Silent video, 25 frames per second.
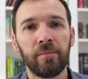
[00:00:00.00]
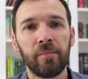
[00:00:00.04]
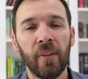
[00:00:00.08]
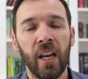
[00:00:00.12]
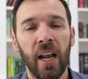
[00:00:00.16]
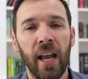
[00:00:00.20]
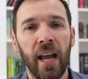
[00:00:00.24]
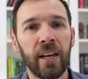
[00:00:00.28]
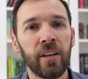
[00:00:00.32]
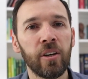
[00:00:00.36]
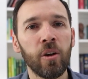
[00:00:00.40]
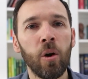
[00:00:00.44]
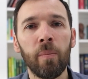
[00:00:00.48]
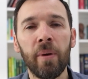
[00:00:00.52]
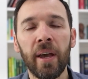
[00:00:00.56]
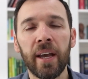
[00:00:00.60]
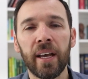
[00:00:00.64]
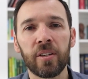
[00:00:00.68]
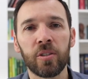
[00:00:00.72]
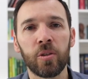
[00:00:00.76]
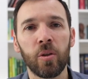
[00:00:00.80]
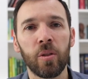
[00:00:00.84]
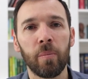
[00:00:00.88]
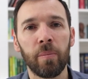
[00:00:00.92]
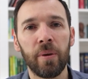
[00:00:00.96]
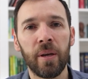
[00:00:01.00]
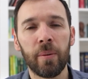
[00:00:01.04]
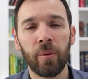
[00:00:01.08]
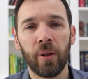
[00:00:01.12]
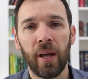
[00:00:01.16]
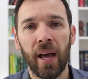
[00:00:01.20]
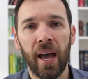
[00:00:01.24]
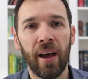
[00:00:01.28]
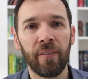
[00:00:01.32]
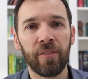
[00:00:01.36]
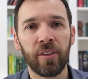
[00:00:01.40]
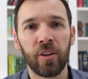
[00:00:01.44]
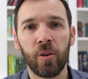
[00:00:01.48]
And don't make it so that people
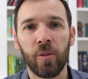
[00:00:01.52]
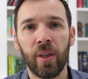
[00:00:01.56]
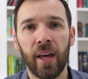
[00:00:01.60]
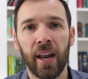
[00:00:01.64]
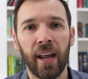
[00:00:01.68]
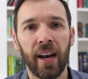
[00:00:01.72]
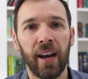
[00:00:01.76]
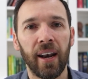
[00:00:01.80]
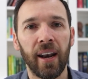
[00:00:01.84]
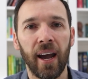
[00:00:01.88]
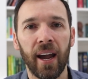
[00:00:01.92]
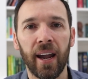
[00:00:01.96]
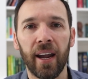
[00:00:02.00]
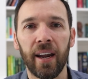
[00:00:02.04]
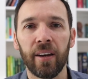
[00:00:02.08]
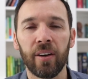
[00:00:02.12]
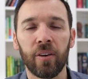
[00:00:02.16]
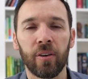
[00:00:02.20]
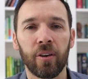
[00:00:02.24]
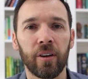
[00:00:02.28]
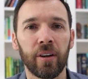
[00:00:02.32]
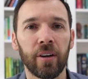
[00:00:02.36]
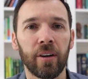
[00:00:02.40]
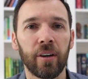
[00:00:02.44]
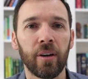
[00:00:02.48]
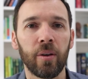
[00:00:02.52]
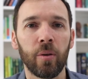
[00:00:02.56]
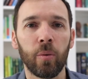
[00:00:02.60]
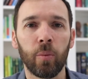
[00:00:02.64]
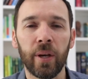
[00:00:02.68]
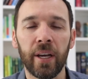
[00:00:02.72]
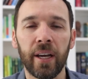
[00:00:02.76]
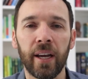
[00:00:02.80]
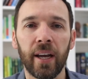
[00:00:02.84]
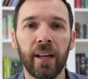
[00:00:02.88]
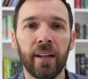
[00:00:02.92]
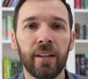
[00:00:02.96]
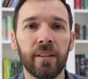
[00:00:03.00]
have to do that at night or
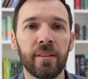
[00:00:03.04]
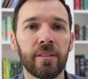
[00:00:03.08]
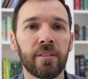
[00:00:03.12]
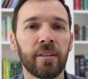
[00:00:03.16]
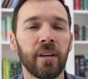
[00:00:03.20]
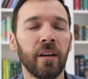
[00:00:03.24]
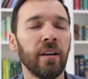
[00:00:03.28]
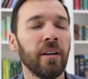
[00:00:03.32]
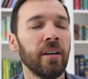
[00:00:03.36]
weekends.